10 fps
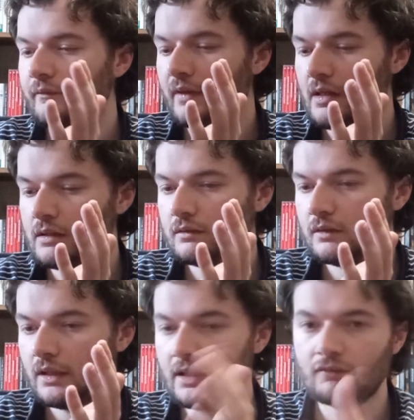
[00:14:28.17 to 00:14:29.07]
then
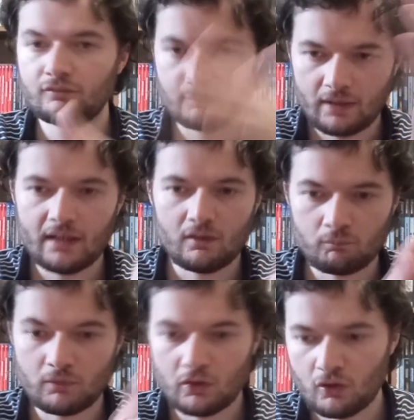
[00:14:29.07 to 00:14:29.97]
I have
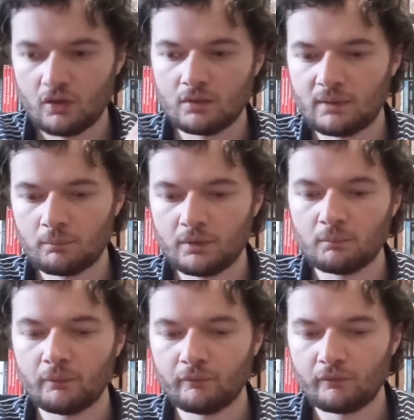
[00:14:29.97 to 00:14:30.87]
a certain amount per
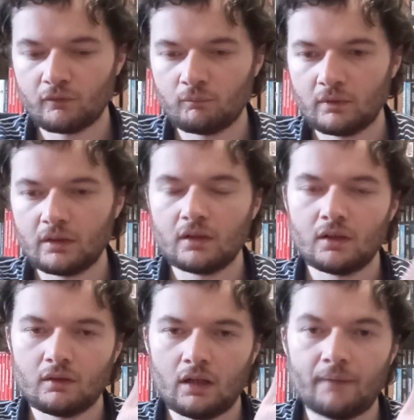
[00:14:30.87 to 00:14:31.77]
month,
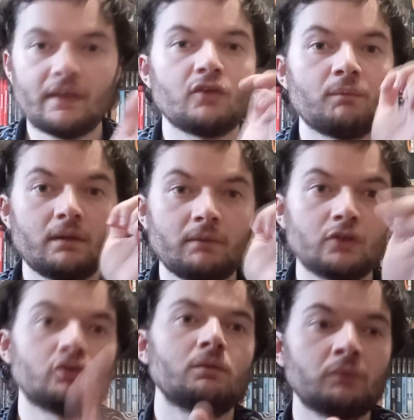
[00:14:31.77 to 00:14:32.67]
and that's my
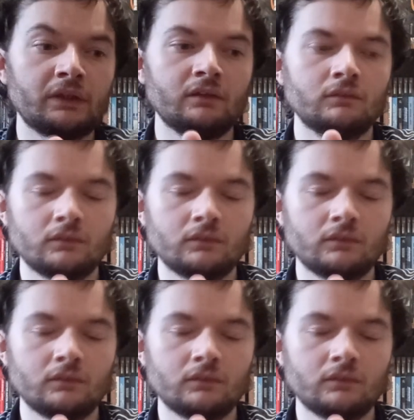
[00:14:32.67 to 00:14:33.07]
treat money.